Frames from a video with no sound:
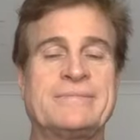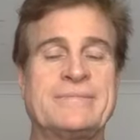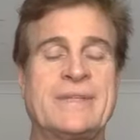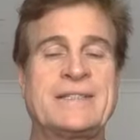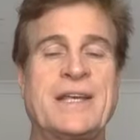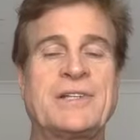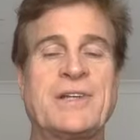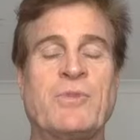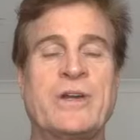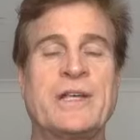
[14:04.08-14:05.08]
let's say
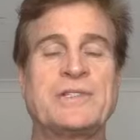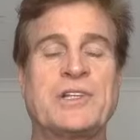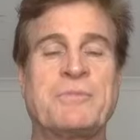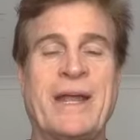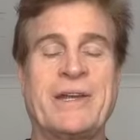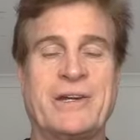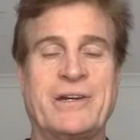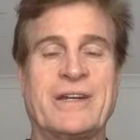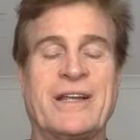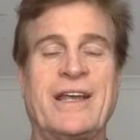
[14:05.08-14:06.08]
someone is a
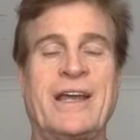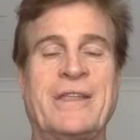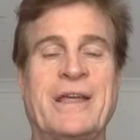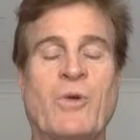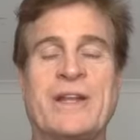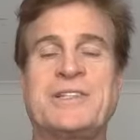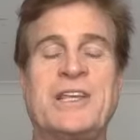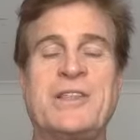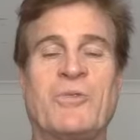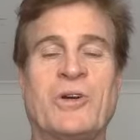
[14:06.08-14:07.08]
spender, and they want to
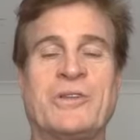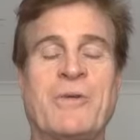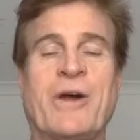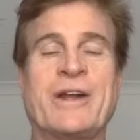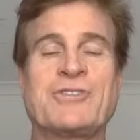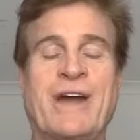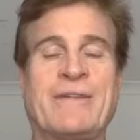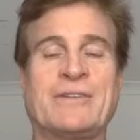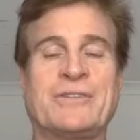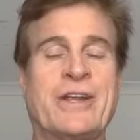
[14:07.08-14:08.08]
see the world, they want to travel,